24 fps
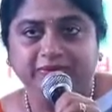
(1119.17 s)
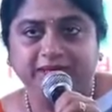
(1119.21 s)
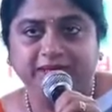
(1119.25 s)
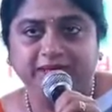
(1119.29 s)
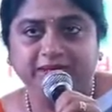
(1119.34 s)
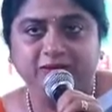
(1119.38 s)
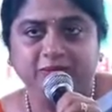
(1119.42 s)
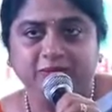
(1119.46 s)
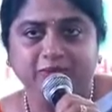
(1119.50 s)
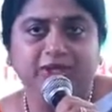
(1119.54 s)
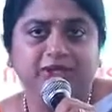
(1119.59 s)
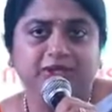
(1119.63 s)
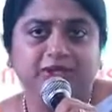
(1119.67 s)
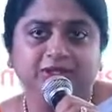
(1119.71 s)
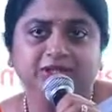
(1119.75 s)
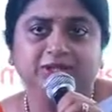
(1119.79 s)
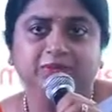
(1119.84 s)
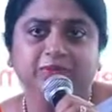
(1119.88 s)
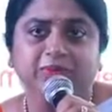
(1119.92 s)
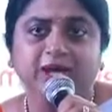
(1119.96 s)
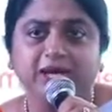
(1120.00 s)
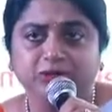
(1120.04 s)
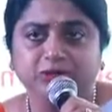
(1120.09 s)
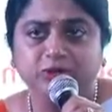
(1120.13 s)
You know, because
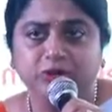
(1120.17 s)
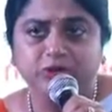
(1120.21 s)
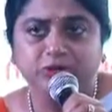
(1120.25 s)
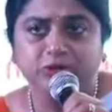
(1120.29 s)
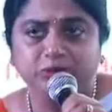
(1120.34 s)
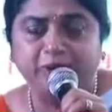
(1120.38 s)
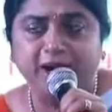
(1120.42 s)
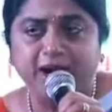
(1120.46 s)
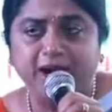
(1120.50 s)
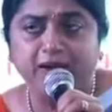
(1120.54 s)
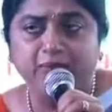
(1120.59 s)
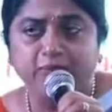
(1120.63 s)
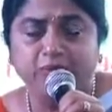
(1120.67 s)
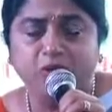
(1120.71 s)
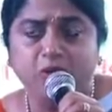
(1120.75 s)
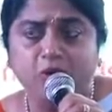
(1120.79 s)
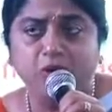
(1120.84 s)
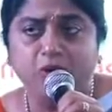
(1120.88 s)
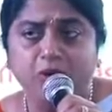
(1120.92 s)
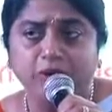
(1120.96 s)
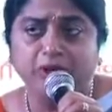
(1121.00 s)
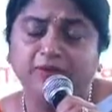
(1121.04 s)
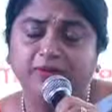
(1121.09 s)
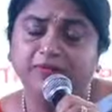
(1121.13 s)
it makes you spend
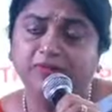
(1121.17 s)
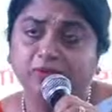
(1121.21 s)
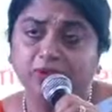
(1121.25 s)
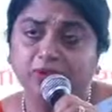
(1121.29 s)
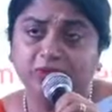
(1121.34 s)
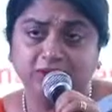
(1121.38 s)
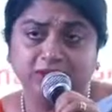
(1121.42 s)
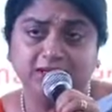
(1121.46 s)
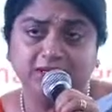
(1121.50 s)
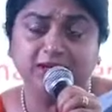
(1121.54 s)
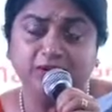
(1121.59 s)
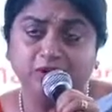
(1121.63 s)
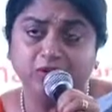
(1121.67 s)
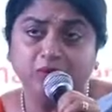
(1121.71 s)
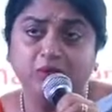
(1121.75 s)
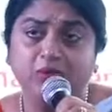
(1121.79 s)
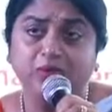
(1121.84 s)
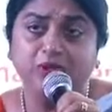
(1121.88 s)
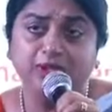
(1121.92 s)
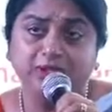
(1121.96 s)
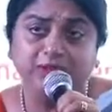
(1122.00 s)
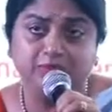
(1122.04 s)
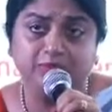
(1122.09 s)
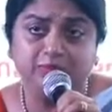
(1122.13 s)
more. Of course, I
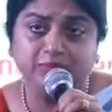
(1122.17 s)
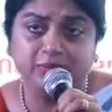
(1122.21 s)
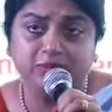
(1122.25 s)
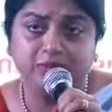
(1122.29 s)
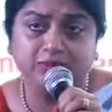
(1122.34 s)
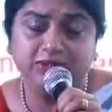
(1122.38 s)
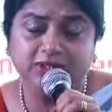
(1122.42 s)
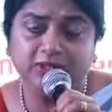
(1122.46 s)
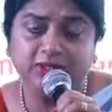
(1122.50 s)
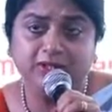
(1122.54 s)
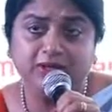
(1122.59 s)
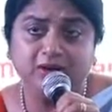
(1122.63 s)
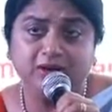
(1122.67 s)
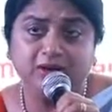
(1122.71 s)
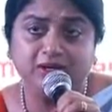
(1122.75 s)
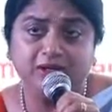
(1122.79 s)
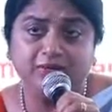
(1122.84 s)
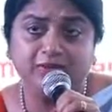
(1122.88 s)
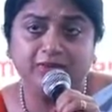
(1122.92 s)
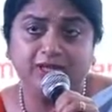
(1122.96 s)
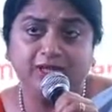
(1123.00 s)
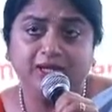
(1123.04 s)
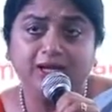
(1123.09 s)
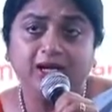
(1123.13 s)
know it improves the
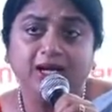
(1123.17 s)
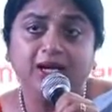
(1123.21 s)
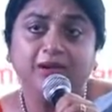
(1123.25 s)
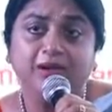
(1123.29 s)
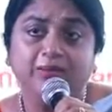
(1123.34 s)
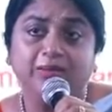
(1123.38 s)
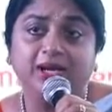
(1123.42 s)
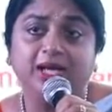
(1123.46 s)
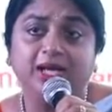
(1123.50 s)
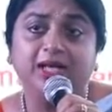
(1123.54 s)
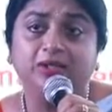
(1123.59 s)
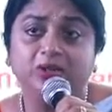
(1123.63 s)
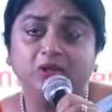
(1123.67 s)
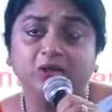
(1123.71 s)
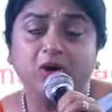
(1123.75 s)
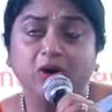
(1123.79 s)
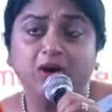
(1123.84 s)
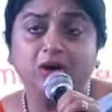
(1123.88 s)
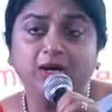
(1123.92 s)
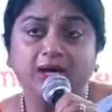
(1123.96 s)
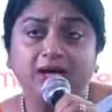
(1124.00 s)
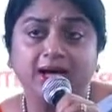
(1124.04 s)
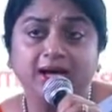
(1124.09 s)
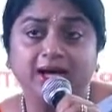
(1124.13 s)
economy, but as
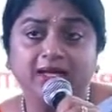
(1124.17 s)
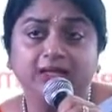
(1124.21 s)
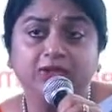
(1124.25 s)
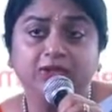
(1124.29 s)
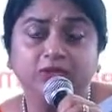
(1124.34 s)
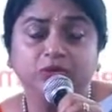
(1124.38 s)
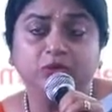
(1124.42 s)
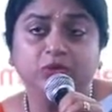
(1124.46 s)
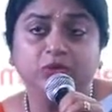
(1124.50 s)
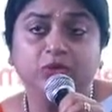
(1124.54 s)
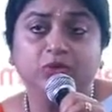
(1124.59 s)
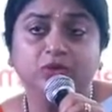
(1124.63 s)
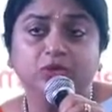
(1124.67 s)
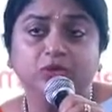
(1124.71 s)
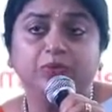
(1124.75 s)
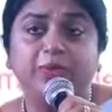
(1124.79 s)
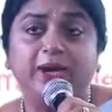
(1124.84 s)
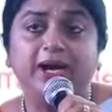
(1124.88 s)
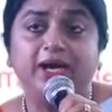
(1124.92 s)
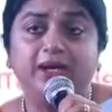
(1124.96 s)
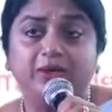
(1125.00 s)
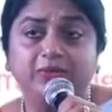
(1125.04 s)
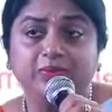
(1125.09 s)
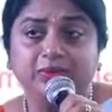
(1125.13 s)
long as you
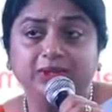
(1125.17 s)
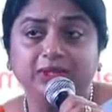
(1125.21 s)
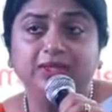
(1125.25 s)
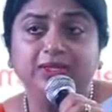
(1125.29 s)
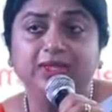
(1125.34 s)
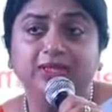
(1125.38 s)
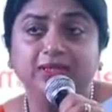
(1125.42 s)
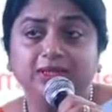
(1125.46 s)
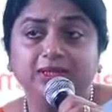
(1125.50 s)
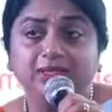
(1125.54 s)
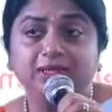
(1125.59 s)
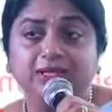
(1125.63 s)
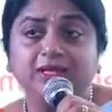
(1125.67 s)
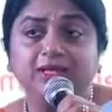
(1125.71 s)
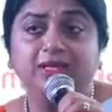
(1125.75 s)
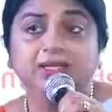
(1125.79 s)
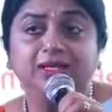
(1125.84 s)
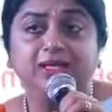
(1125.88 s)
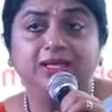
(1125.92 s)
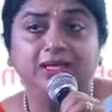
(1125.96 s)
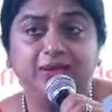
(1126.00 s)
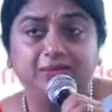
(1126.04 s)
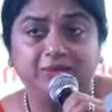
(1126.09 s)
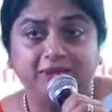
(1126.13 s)
spend within the
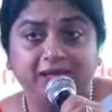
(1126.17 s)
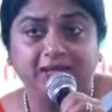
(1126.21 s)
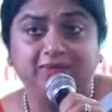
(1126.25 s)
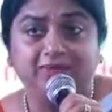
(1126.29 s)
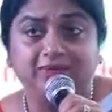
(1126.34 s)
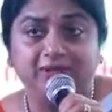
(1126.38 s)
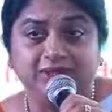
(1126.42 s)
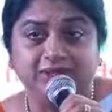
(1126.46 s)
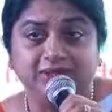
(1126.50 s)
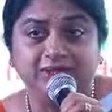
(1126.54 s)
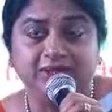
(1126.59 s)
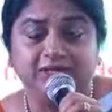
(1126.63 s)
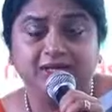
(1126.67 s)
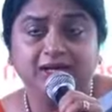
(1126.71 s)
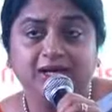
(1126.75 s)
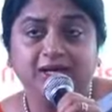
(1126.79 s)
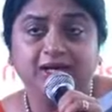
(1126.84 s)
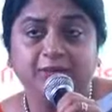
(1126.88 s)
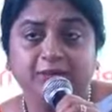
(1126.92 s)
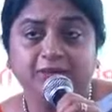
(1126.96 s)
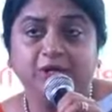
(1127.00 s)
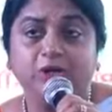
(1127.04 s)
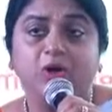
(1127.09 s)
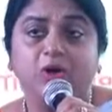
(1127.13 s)
income levels,
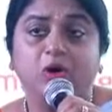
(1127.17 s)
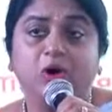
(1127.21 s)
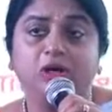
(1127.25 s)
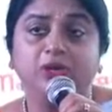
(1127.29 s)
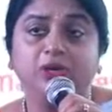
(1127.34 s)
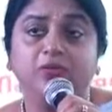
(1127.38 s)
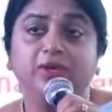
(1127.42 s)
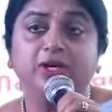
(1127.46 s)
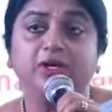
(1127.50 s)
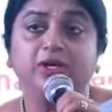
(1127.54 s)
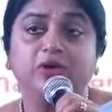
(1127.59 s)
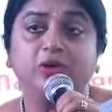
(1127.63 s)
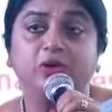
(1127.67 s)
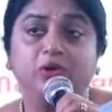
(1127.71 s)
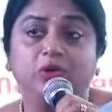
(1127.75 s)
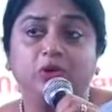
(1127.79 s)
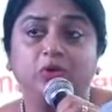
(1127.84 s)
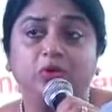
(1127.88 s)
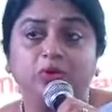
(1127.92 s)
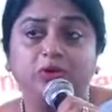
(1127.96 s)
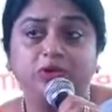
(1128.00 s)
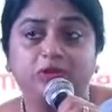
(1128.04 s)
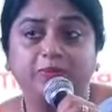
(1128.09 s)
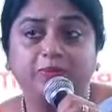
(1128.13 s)
but not when you're
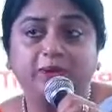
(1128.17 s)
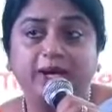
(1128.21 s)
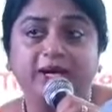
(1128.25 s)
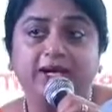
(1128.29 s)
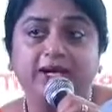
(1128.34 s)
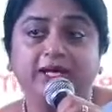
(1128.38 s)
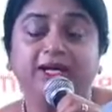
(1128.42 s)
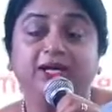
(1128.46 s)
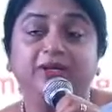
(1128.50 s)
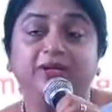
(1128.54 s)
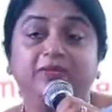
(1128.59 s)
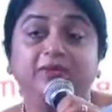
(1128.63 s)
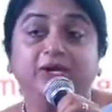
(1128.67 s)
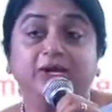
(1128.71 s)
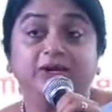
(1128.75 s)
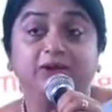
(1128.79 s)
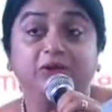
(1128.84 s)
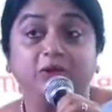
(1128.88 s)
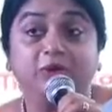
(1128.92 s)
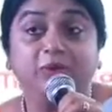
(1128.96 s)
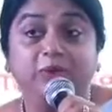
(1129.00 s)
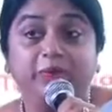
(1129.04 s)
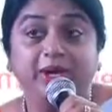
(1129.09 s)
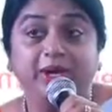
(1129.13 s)
overspending and when
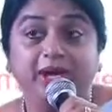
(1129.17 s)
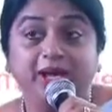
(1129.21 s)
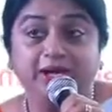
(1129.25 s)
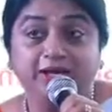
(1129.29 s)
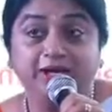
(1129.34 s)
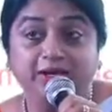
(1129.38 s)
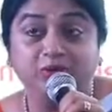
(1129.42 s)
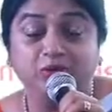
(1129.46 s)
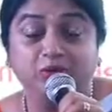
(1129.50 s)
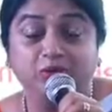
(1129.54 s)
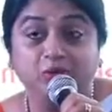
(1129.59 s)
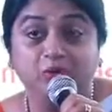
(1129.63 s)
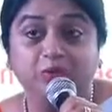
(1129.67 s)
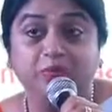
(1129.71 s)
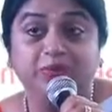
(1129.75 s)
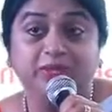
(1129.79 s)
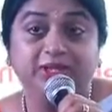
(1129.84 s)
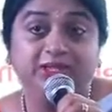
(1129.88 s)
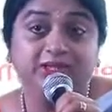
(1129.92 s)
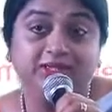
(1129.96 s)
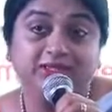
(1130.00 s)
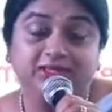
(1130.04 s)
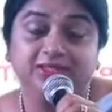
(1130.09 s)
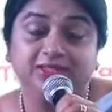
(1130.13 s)
you're paying two
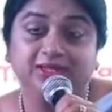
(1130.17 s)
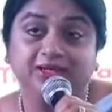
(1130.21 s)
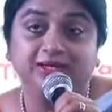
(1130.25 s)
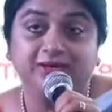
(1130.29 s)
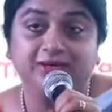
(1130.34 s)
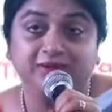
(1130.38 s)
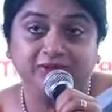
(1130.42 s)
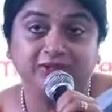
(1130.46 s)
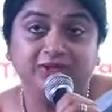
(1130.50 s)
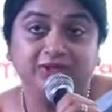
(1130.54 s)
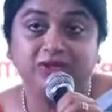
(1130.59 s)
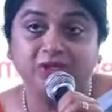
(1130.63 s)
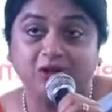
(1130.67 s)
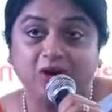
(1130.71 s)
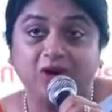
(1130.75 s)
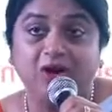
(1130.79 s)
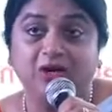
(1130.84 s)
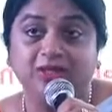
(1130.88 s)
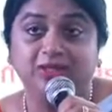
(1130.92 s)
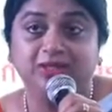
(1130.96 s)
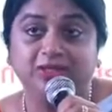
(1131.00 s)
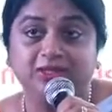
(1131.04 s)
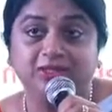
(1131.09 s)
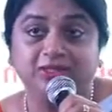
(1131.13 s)
rupees interest
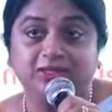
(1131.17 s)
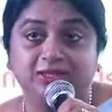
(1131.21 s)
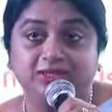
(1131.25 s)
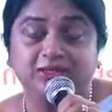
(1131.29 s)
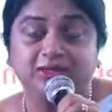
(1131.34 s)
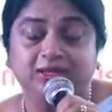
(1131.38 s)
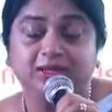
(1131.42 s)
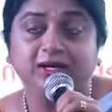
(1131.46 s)
cost.